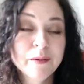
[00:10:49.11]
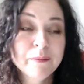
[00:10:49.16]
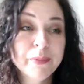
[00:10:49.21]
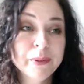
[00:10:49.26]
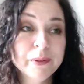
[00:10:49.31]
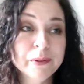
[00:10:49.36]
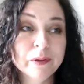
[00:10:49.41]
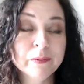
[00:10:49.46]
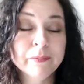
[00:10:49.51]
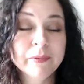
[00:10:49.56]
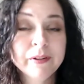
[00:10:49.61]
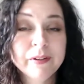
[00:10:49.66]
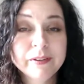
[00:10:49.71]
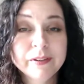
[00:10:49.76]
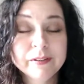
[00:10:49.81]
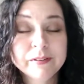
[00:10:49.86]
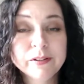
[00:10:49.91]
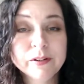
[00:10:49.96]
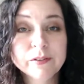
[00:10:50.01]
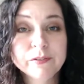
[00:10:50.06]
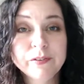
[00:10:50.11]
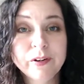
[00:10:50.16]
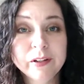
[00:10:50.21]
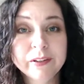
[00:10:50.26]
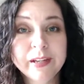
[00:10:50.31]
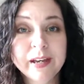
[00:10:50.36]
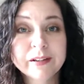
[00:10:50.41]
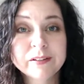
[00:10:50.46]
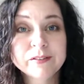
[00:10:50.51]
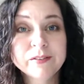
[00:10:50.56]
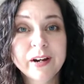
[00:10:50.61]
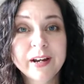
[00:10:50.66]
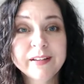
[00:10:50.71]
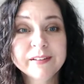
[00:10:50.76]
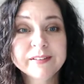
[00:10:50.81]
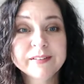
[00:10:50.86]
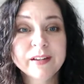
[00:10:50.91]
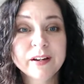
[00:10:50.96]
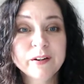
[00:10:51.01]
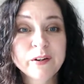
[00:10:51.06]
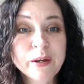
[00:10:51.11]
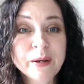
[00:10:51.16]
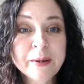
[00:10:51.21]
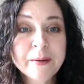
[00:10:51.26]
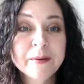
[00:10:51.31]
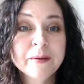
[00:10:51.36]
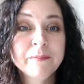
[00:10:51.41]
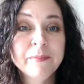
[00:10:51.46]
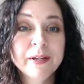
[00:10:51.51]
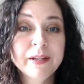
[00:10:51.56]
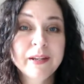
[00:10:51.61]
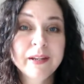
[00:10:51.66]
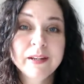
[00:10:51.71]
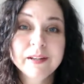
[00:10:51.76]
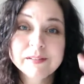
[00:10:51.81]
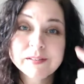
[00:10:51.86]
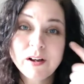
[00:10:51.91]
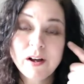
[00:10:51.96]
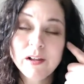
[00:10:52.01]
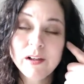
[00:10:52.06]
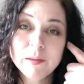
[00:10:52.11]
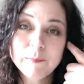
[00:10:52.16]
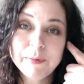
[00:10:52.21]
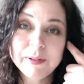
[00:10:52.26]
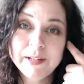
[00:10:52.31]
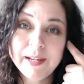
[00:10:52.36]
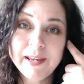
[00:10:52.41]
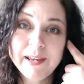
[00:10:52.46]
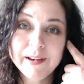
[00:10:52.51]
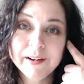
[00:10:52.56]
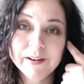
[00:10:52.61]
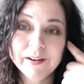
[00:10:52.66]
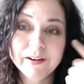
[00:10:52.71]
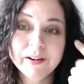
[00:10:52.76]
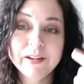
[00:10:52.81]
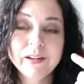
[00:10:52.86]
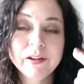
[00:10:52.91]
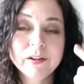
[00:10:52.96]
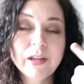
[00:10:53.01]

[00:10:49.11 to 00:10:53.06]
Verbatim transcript: Boom. That's your fault next, right? So, but it's all up in here.